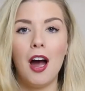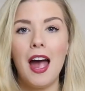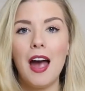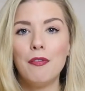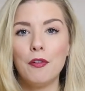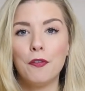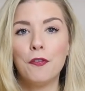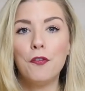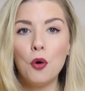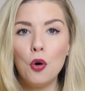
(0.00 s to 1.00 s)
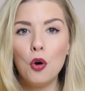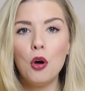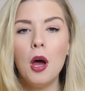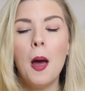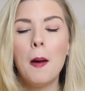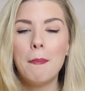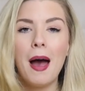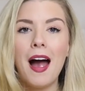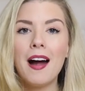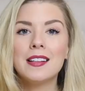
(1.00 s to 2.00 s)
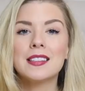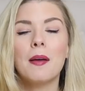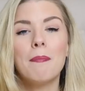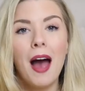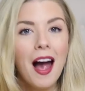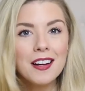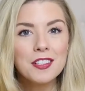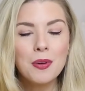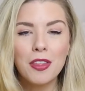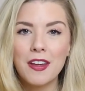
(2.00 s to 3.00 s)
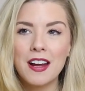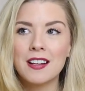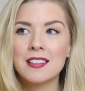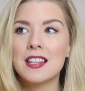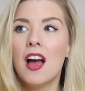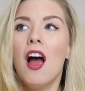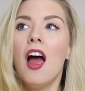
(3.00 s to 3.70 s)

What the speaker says: I have 4 bags packed with things.